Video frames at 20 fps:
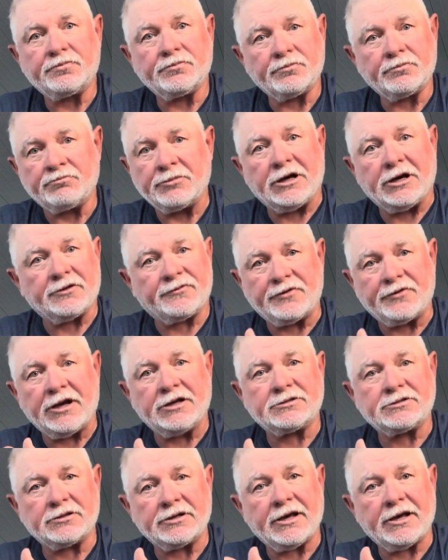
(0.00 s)
about as
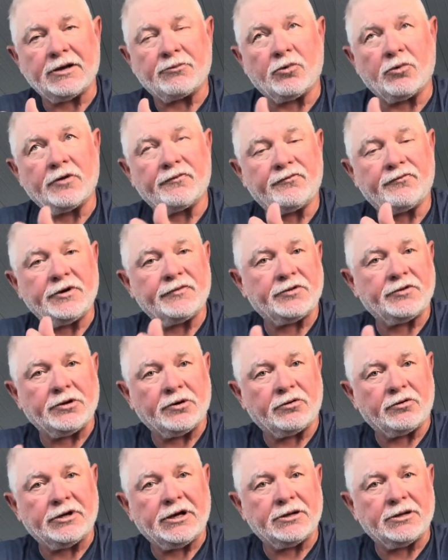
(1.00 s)
fast. They had 150
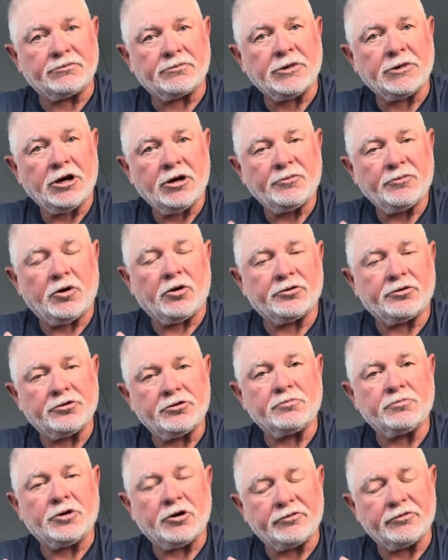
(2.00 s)
on that
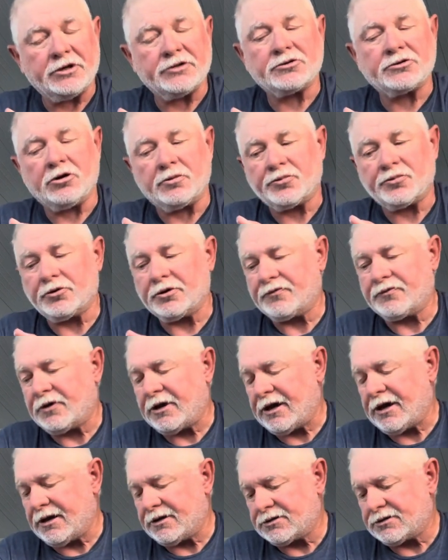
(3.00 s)
pontoon boat. They was going pretty
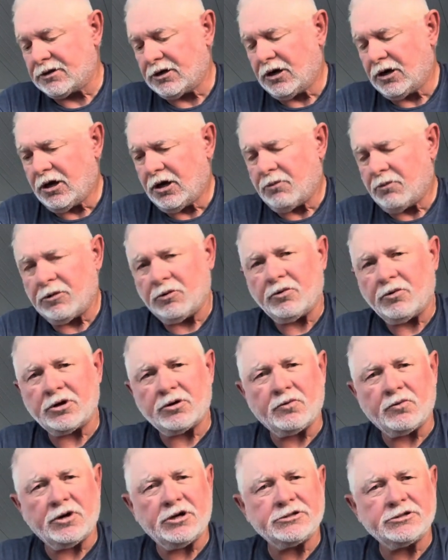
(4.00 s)
fast. But what it
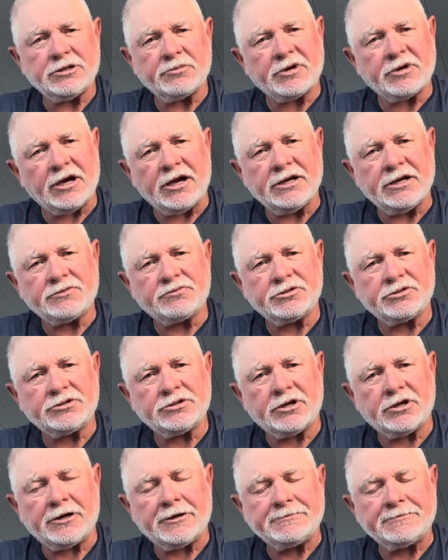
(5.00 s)
was, them guys was,
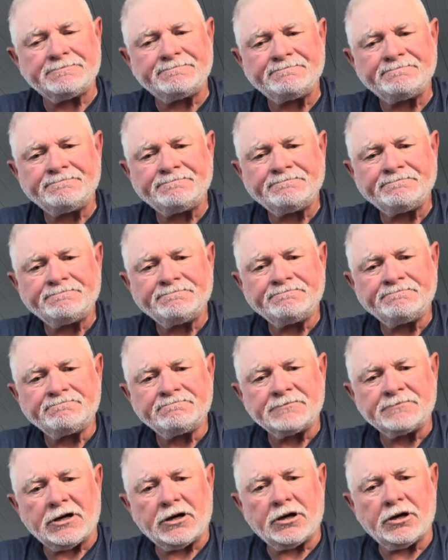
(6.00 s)
I
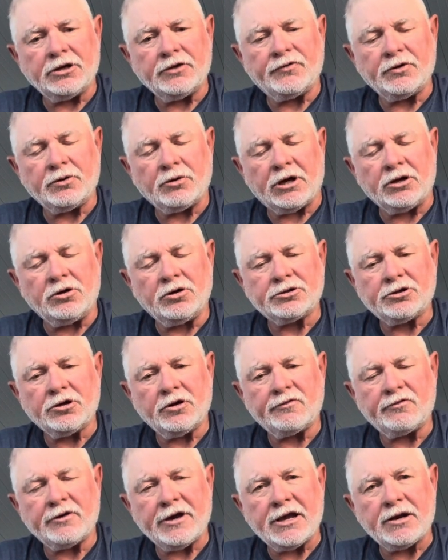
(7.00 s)
looked
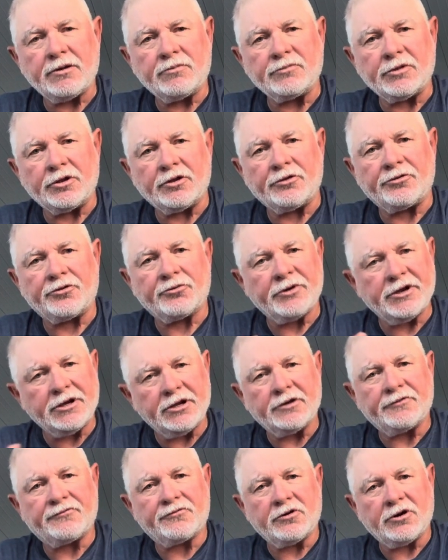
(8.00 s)
over at them. The three in
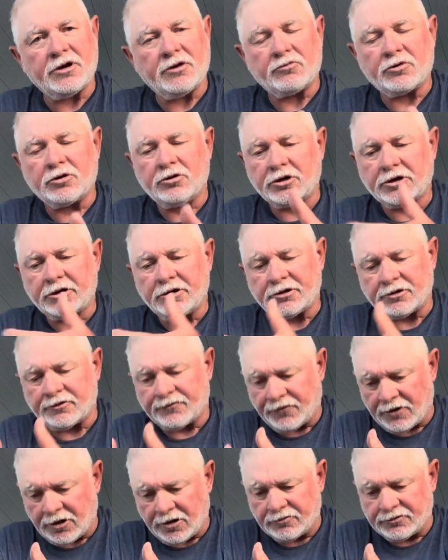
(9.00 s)
the front were looking at their
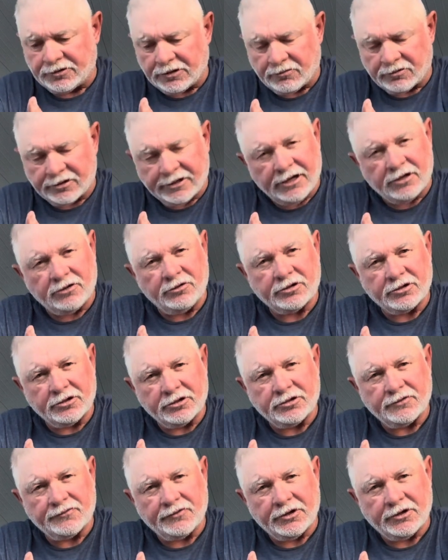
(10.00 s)
phones. They were down looking at
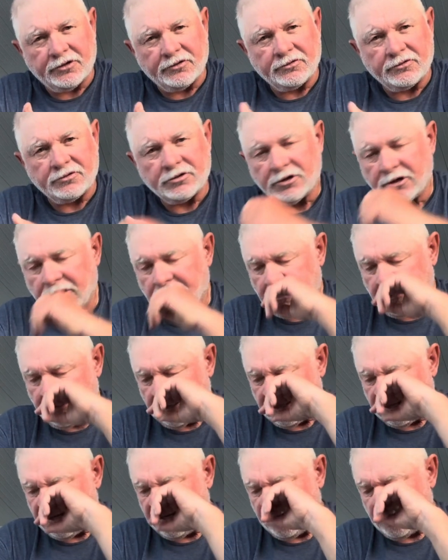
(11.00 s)
their phones,
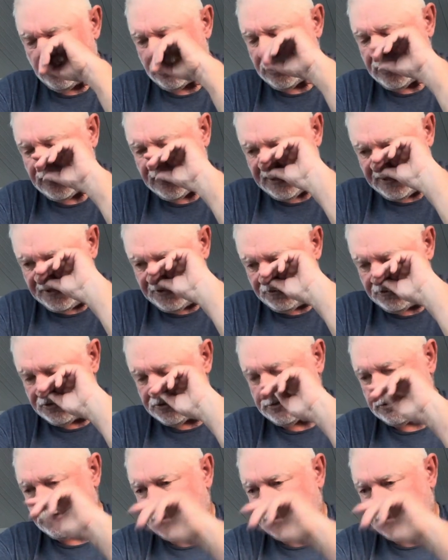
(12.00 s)
and the guy that was